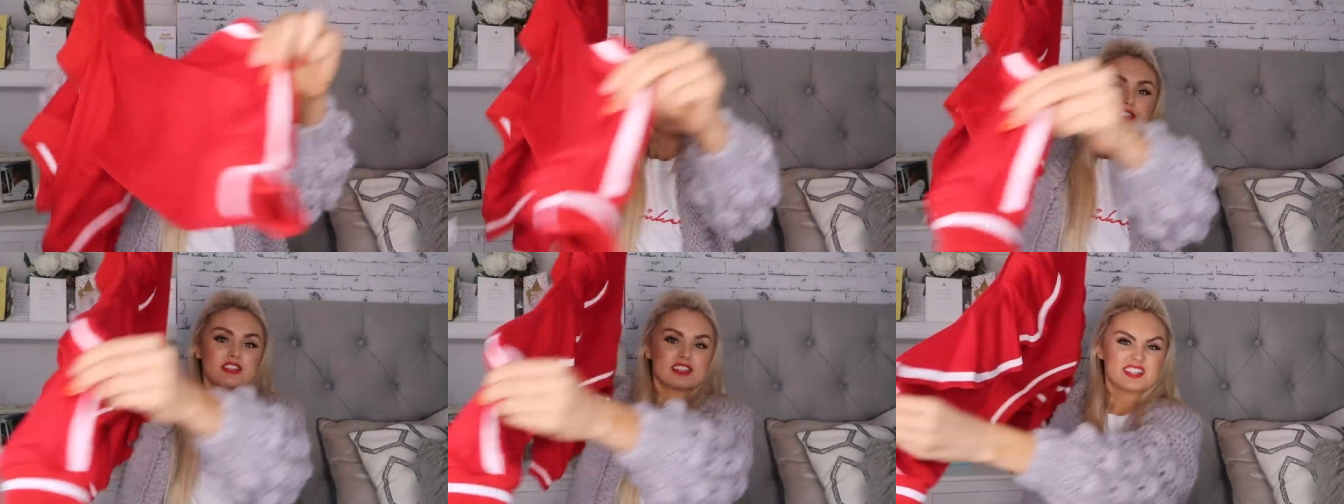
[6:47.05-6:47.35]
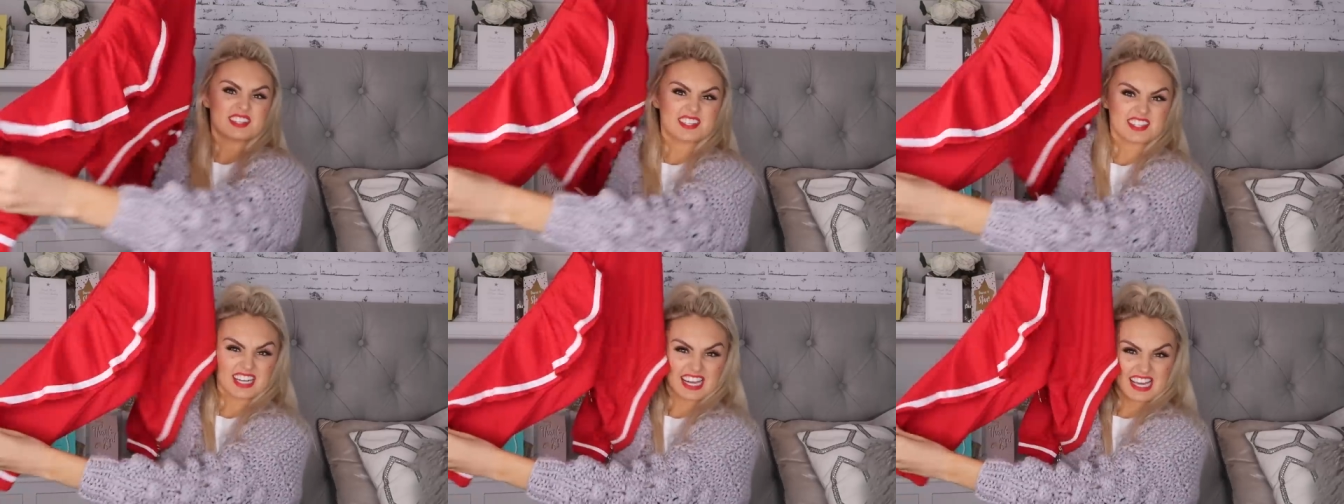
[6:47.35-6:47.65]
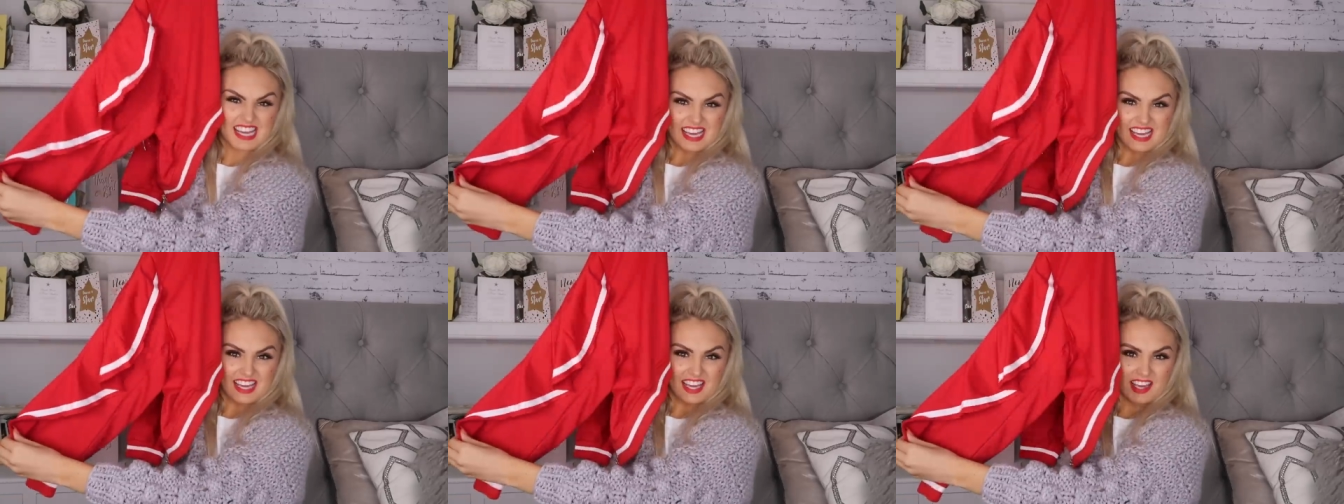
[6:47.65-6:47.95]

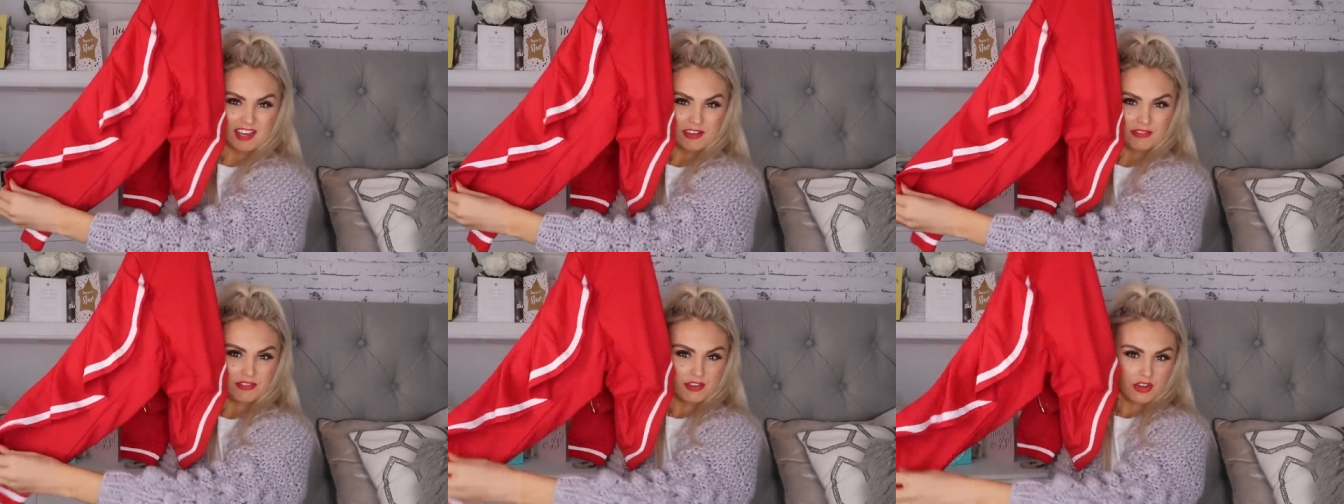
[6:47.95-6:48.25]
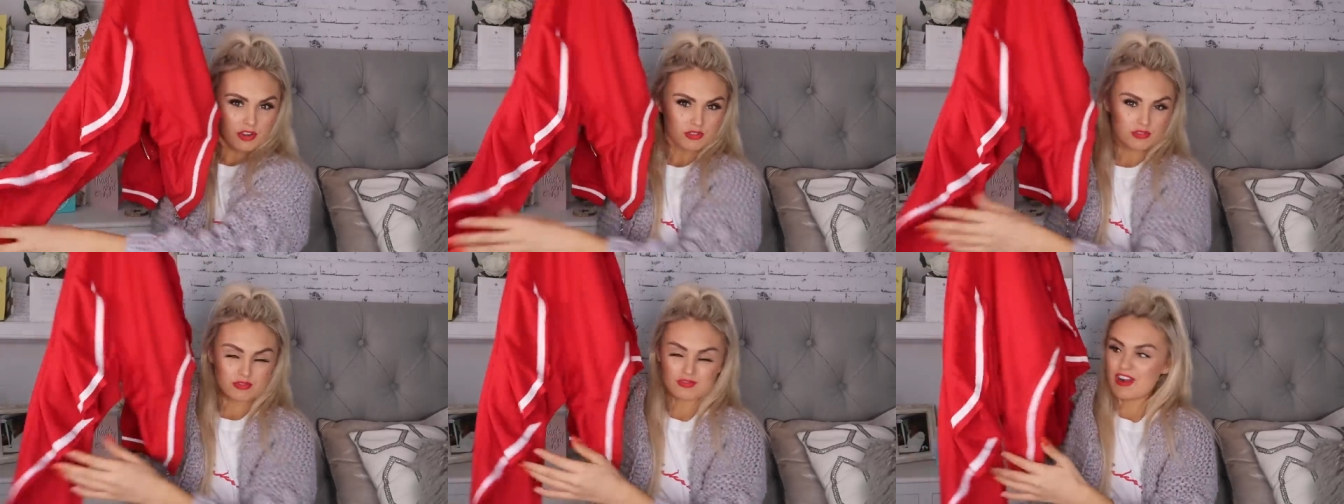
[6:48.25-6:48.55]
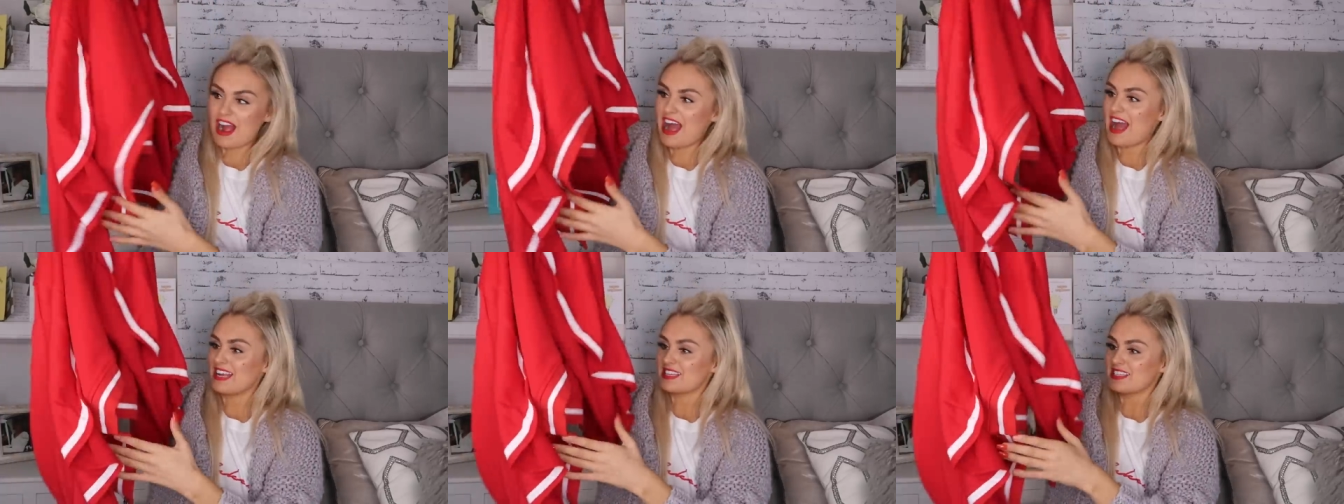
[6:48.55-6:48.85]
sleeve.
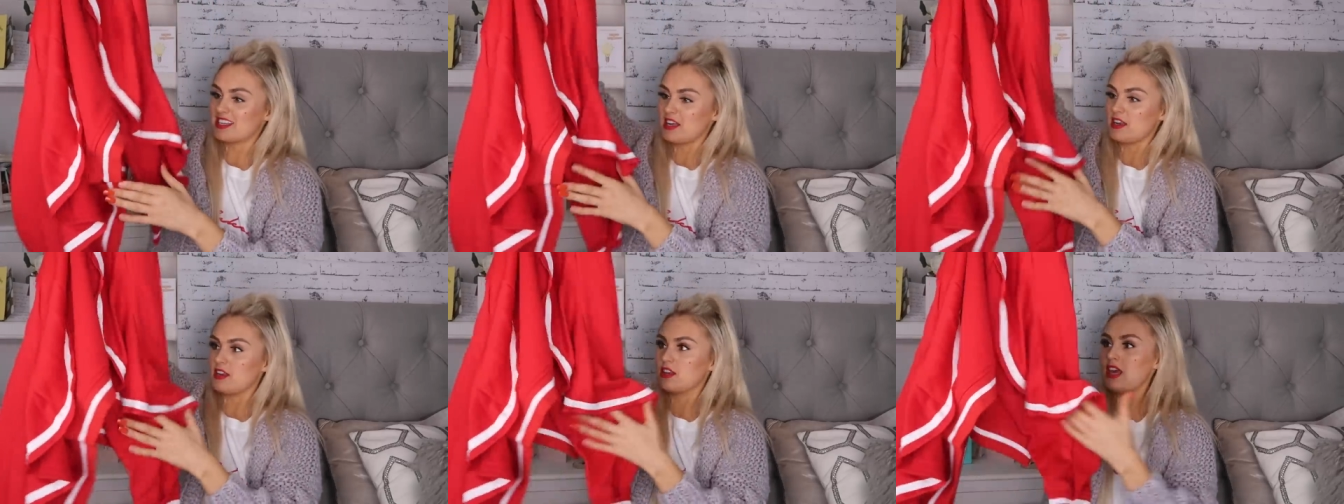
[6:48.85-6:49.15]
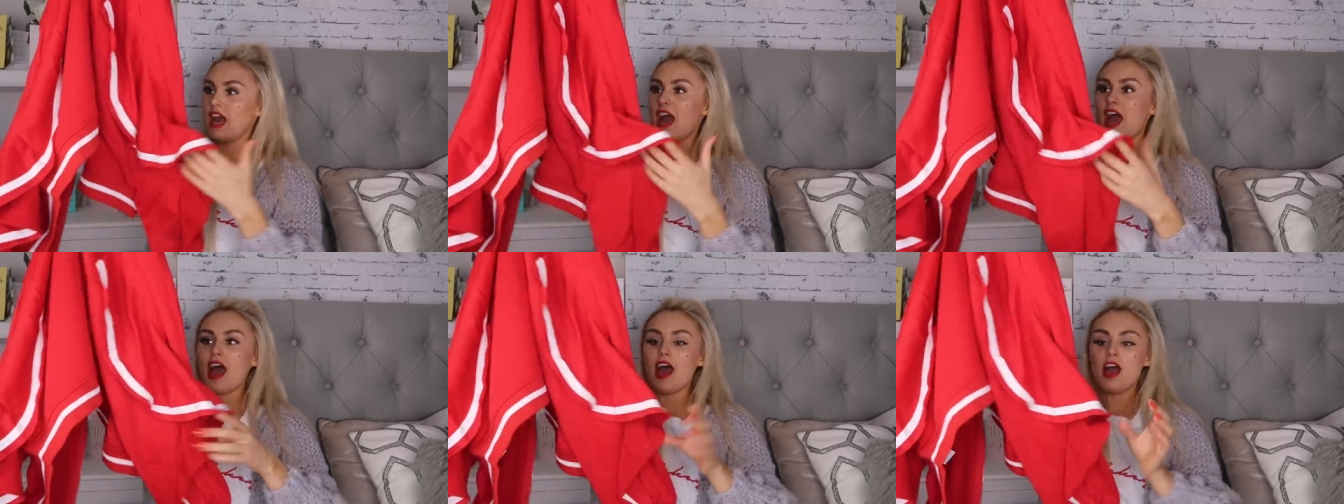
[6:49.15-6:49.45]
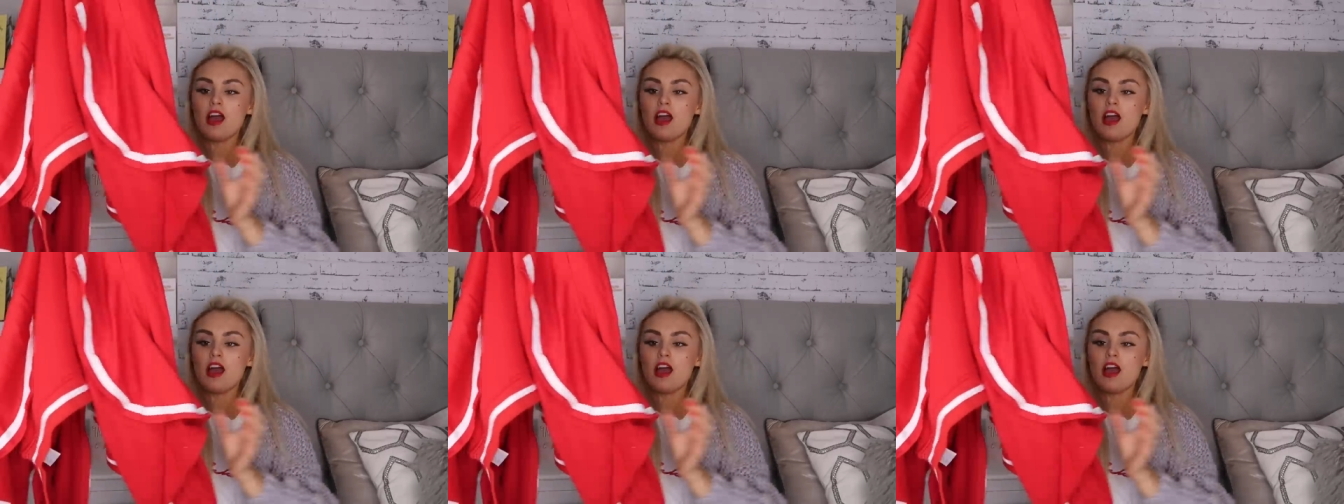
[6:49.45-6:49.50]
Oh! Red, yeah.